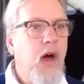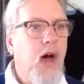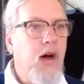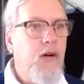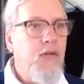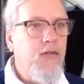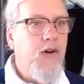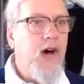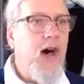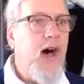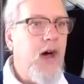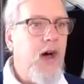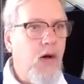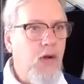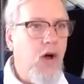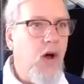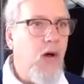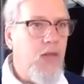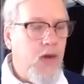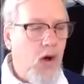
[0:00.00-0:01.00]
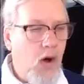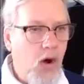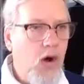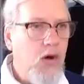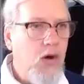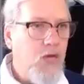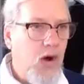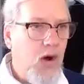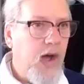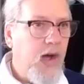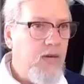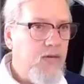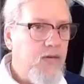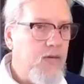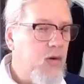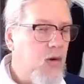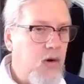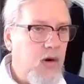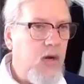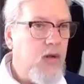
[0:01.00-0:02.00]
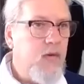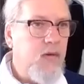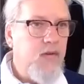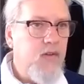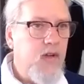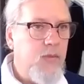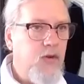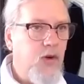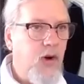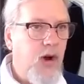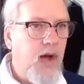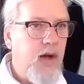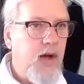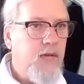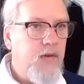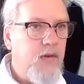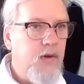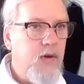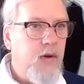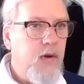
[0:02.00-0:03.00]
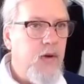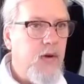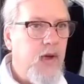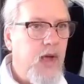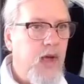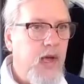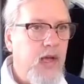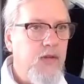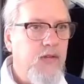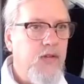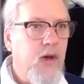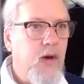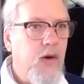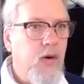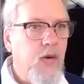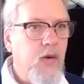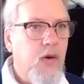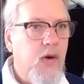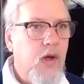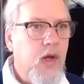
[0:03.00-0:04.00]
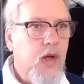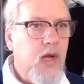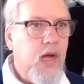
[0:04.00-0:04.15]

a file on the hard drive or on some drive. Okay, so